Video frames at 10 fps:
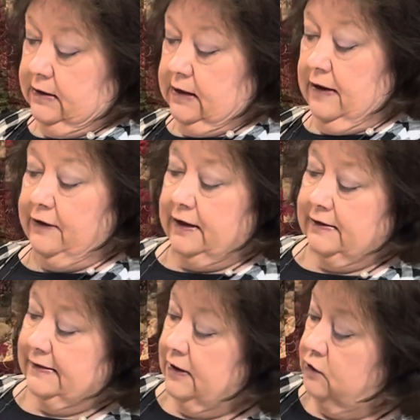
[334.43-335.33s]
I've got it
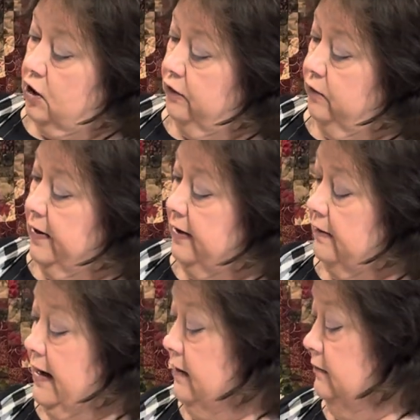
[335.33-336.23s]
sewn all the way
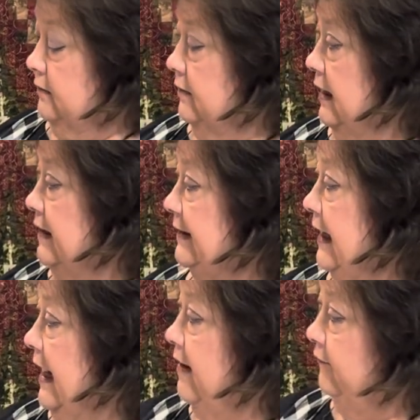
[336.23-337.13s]
around, a
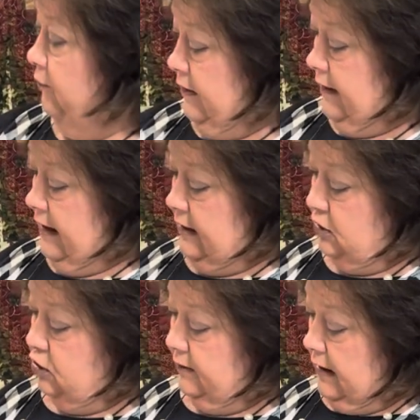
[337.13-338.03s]
scant 1/4 inch.
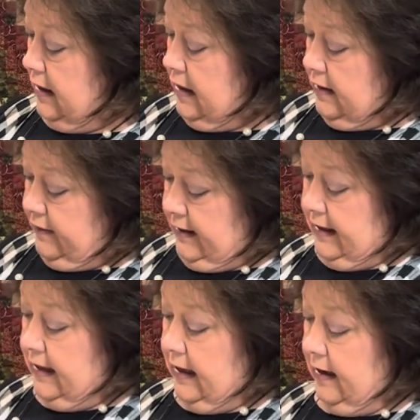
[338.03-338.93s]

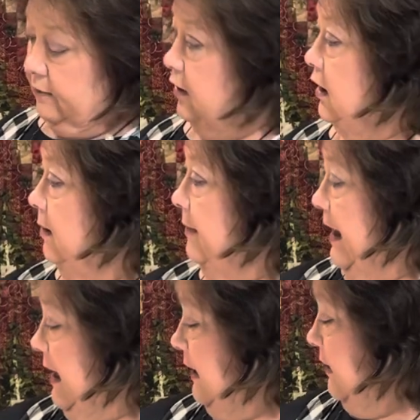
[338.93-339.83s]
Then I'm going to come
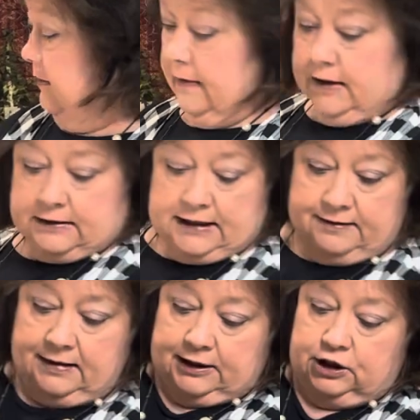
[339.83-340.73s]
back, take
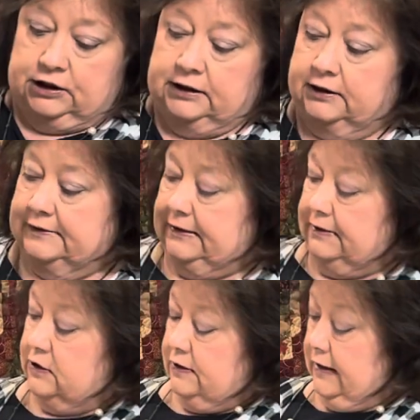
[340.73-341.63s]
my good little
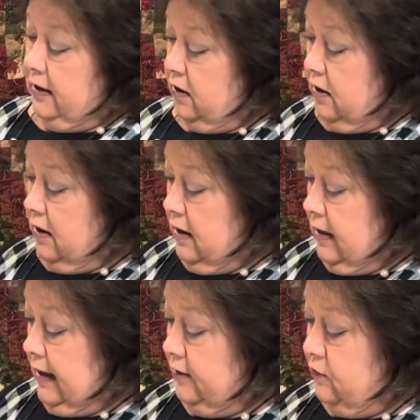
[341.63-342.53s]
scissors here
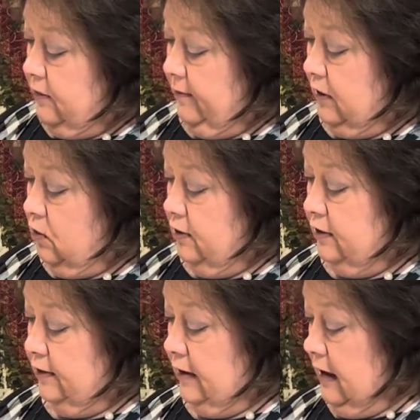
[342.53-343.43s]
and trim the
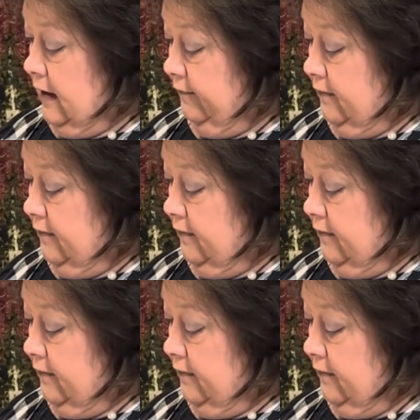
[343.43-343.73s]
corners off.